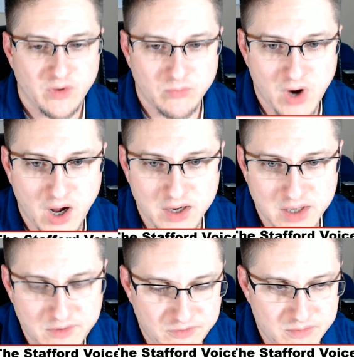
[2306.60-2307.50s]
Ron,
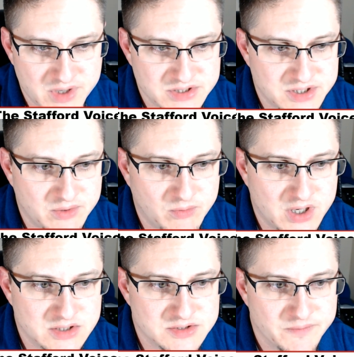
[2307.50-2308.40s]
if you missed it,
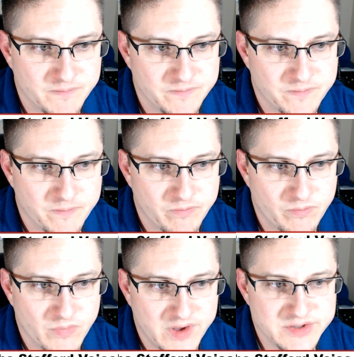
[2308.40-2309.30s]
was,
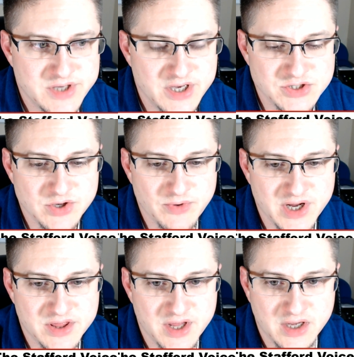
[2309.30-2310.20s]
is
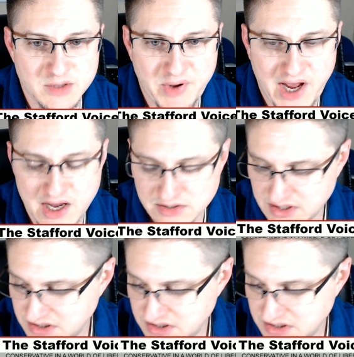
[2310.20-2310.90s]
history a thing of the past?